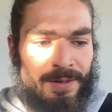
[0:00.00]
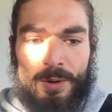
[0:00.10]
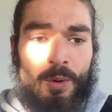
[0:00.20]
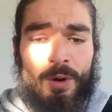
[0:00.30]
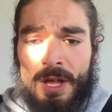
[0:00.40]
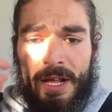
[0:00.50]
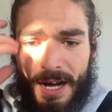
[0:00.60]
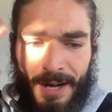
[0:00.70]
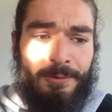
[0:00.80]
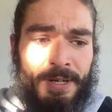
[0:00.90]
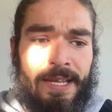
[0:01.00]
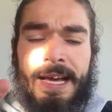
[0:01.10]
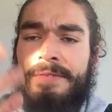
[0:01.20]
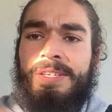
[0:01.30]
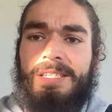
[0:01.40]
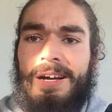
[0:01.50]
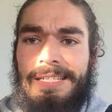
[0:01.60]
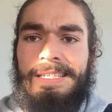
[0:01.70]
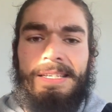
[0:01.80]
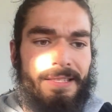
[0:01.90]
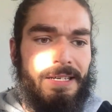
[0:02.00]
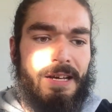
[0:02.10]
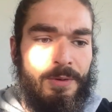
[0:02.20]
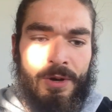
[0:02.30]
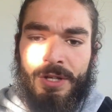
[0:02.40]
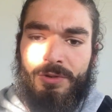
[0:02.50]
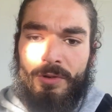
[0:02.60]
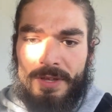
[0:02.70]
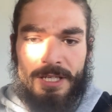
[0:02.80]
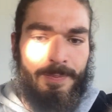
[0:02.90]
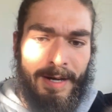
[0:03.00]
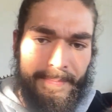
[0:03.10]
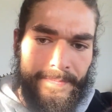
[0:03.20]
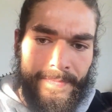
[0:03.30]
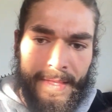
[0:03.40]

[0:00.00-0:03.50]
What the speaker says: Or I really have this idea that I want to do this, but